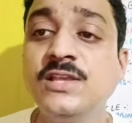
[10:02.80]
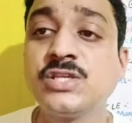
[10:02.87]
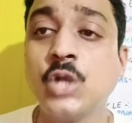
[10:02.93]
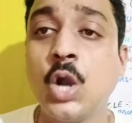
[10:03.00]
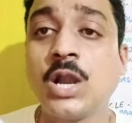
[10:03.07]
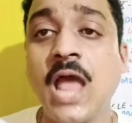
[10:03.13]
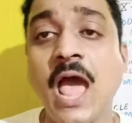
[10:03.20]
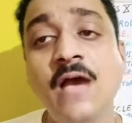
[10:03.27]

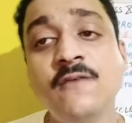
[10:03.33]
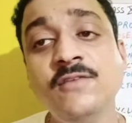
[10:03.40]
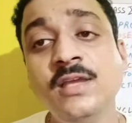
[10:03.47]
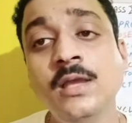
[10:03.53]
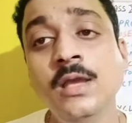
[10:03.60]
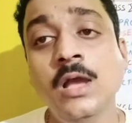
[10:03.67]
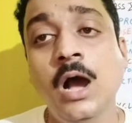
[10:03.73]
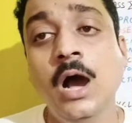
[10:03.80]
not having
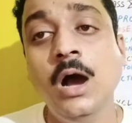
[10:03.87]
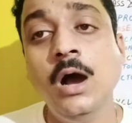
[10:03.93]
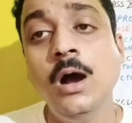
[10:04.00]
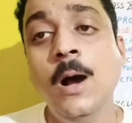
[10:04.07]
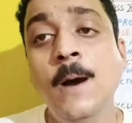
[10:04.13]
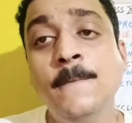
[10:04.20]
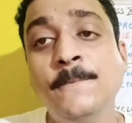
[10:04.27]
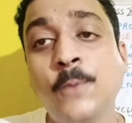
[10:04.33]
a
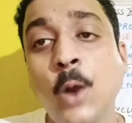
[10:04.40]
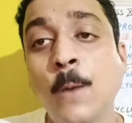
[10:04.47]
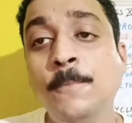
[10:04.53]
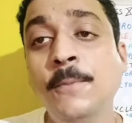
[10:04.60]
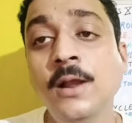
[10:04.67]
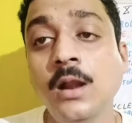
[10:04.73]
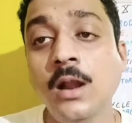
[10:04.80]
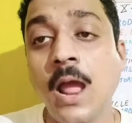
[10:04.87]

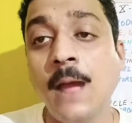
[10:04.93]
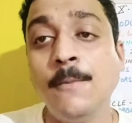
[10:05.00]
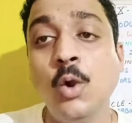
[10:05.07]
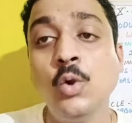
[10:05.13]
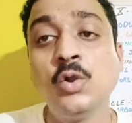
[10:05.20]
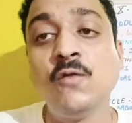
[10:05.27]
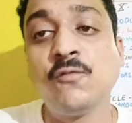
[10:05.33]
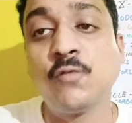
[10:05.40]
proper
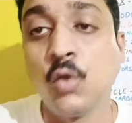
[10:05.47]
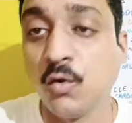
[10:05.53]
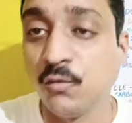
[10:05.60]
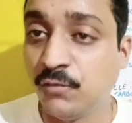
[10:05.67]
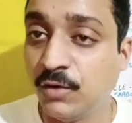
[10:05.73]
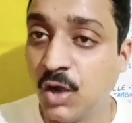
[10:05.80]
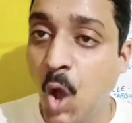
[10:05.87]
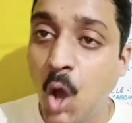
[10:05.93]
amount of
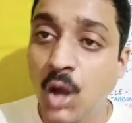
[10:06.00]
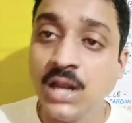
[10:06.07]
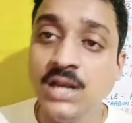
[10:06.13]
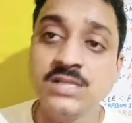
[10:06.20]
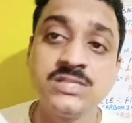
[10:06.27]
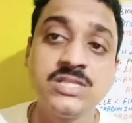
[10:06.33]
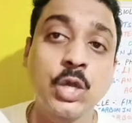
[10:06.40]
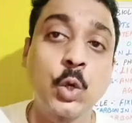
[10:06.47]
chlorophyll or
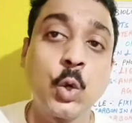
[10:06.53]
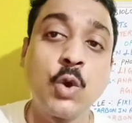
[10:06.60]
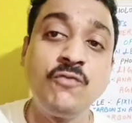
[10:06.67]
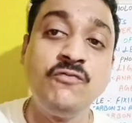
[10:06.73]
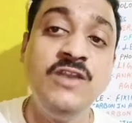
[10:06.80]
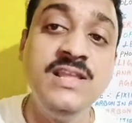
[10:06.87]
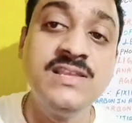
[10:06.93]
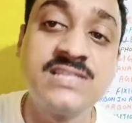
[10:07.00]
else the
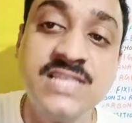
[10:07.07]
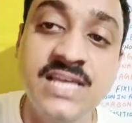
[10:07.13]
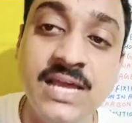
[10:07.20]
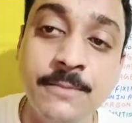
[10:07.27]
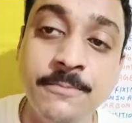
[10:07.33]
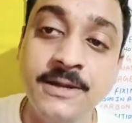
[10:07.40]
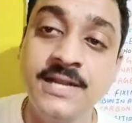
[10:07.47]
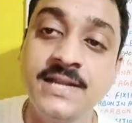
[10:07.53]
chlorophyll is there
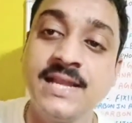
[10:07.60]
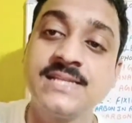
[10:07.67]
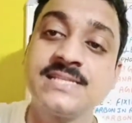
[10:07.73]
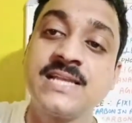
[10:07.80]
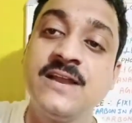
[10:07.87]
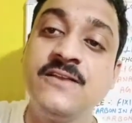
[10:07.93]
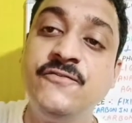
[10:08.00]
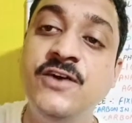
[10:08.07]
but it has
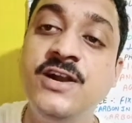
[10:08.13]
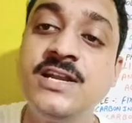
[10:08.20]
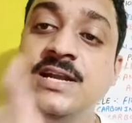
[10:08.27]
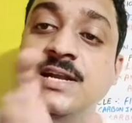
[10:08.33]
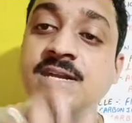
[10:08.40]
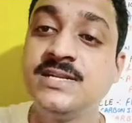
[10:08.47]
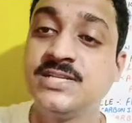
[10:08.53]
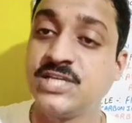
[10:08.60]
converted
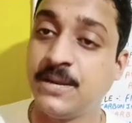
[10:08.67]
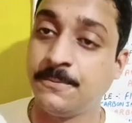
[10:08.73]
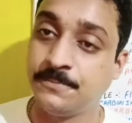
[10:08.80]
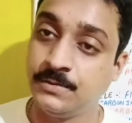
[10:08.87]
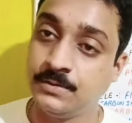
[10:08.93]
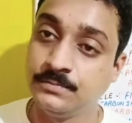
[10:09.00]
its shape